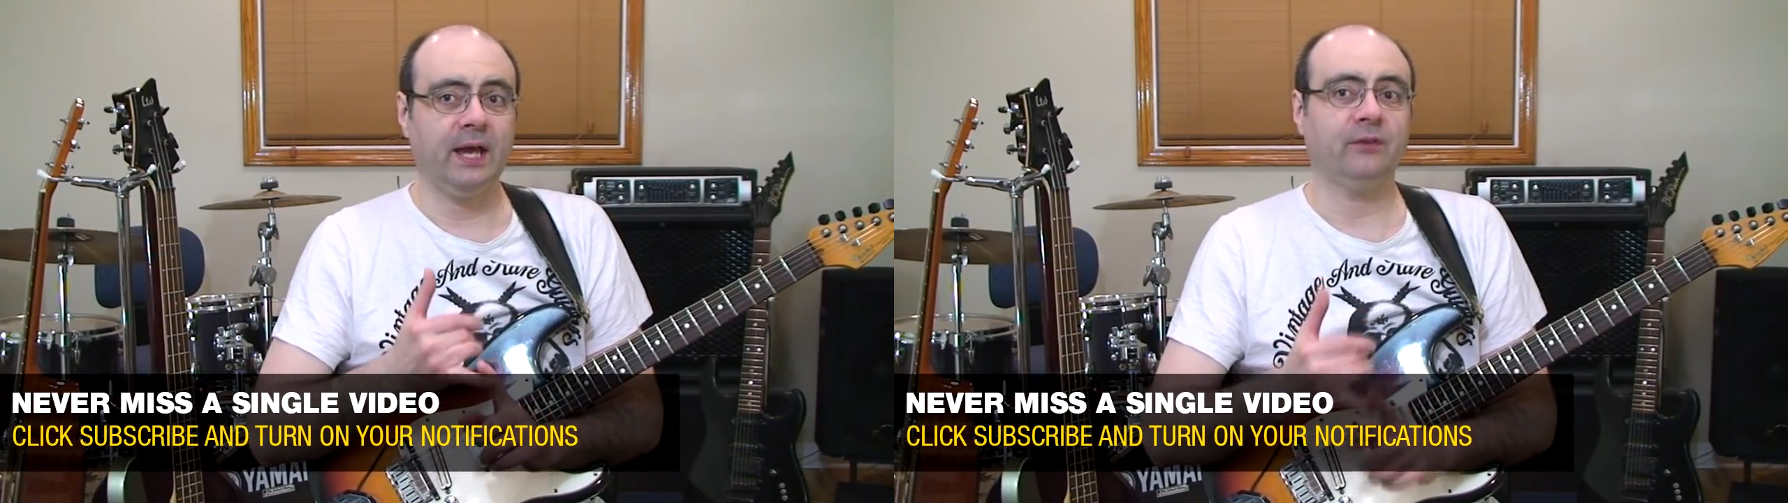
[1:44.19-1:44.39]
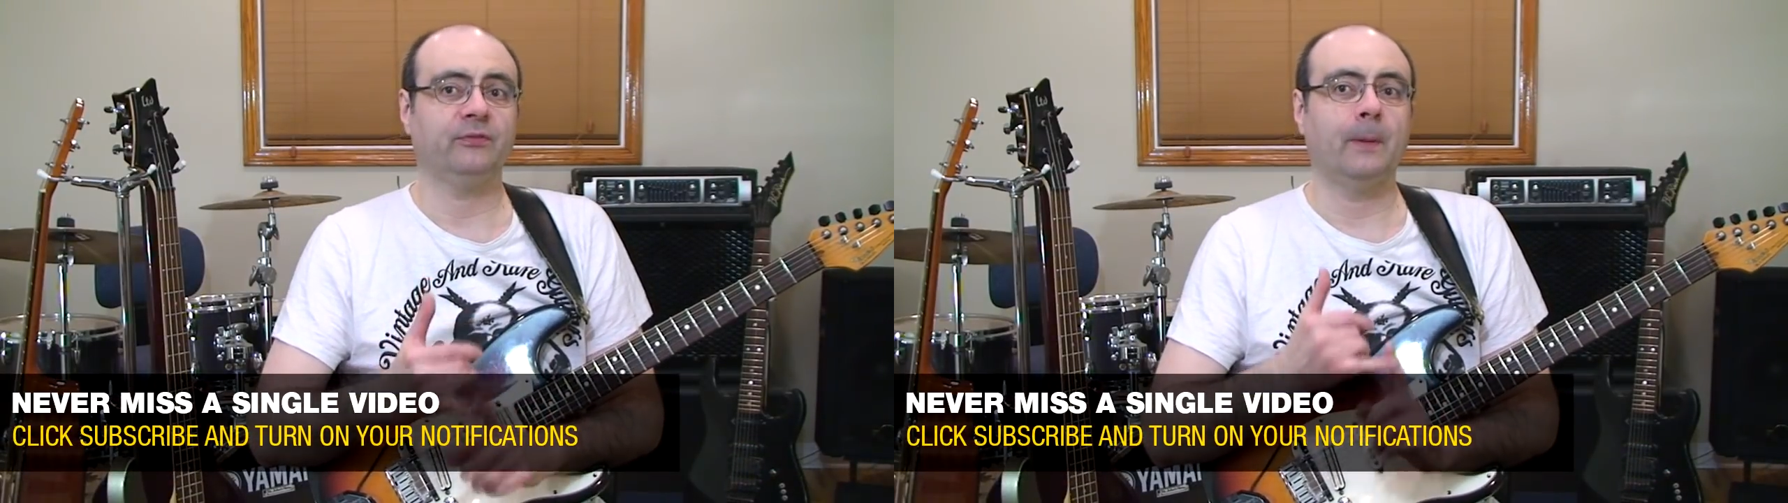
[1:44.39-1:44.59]

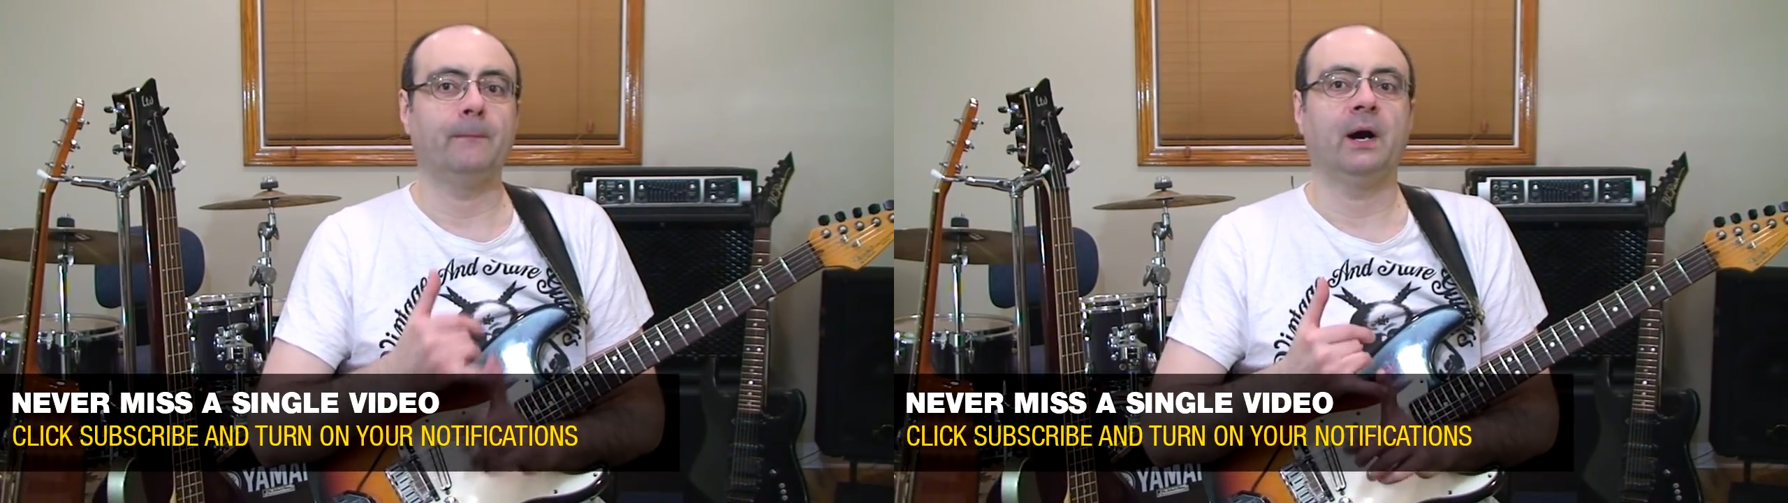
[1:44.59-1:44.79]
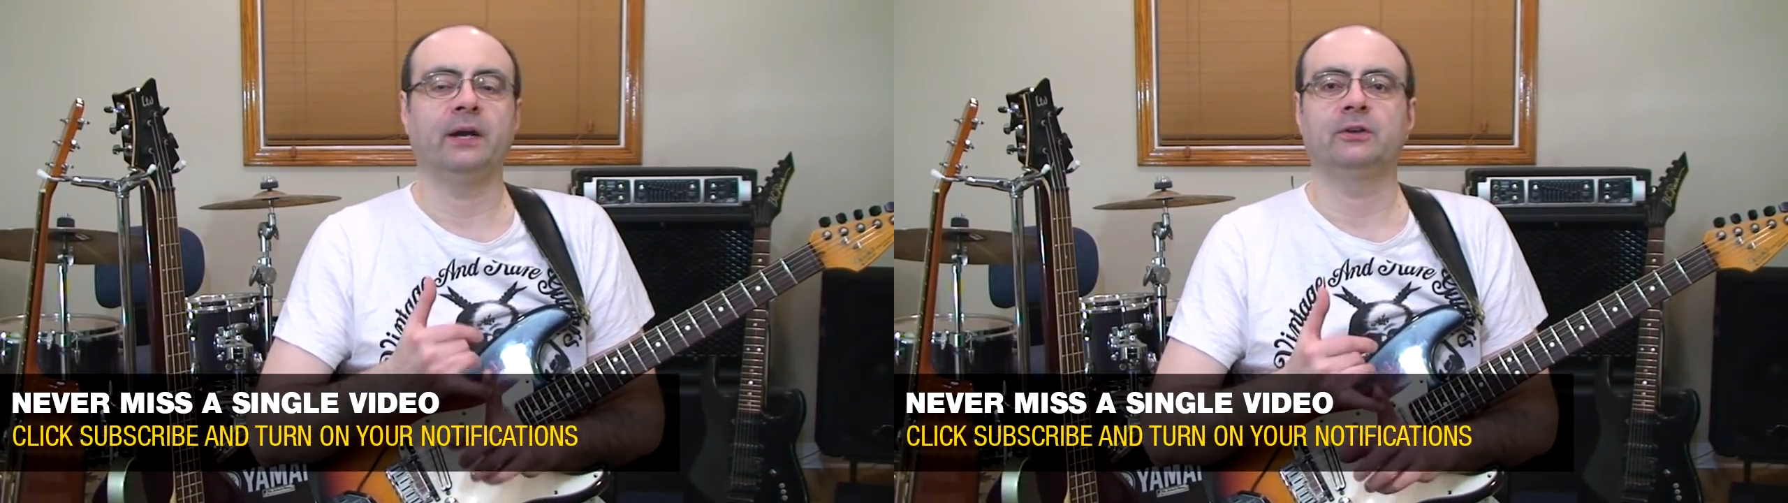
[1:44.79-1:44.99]
F
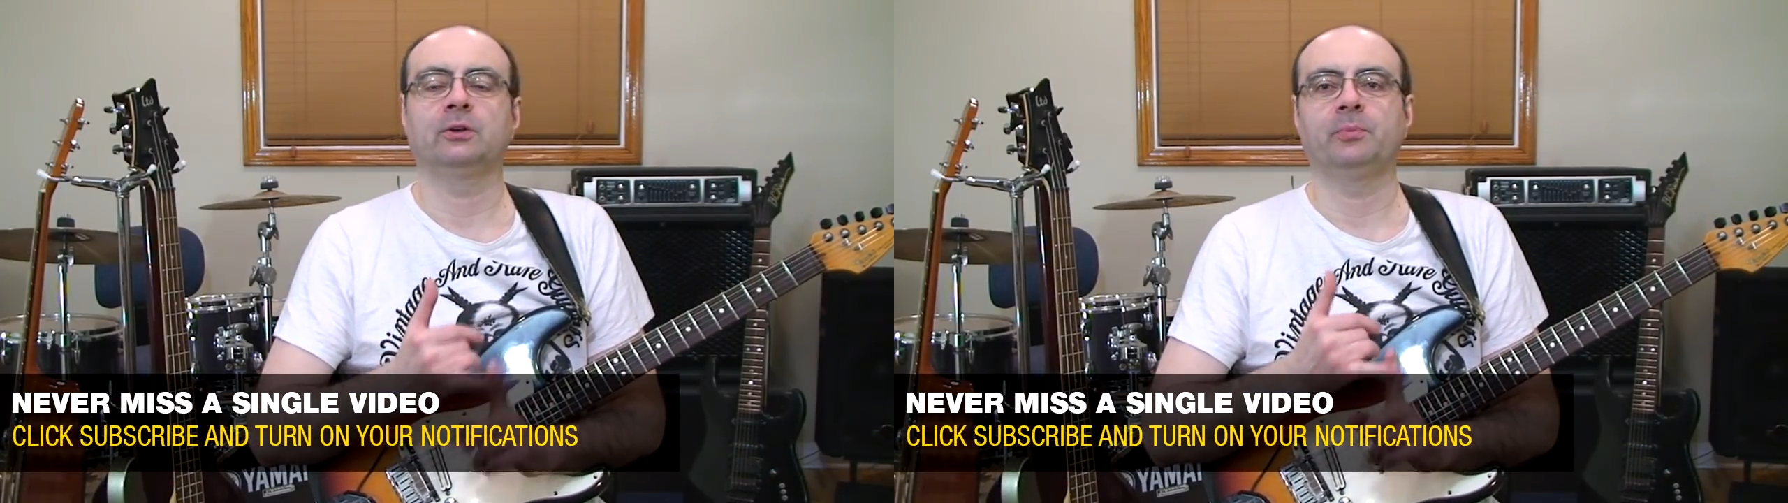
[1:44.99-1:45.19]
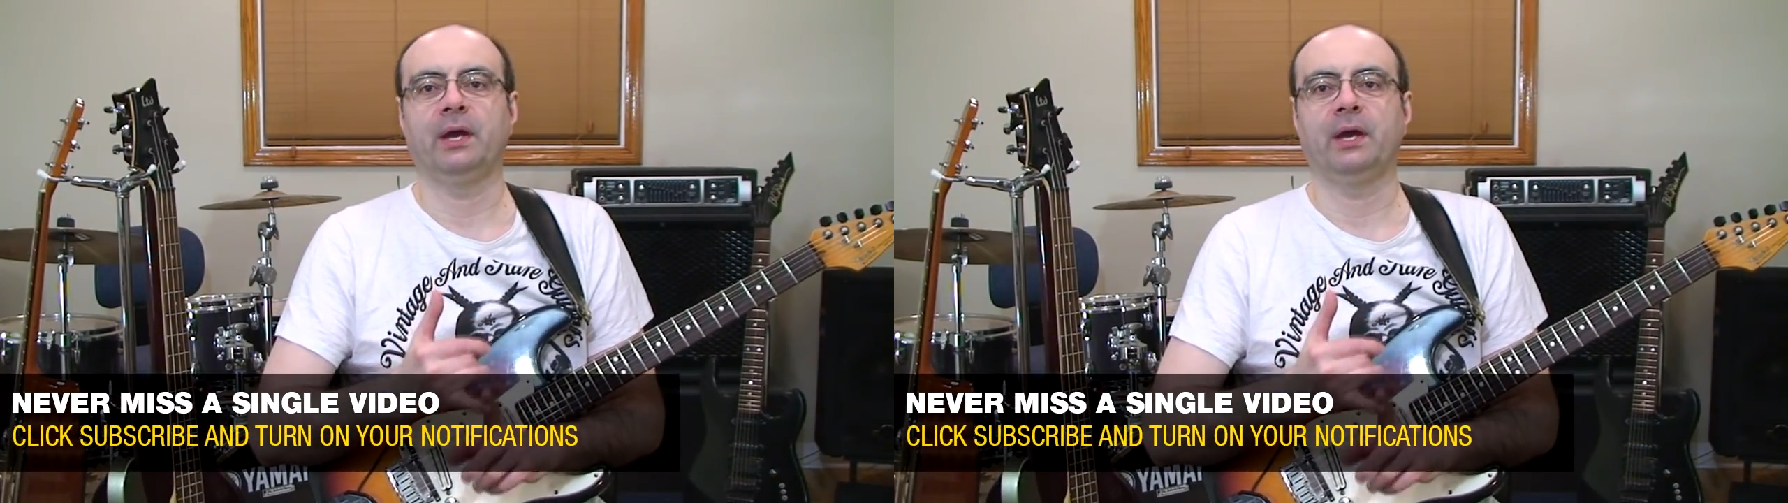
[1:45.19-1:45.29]
minor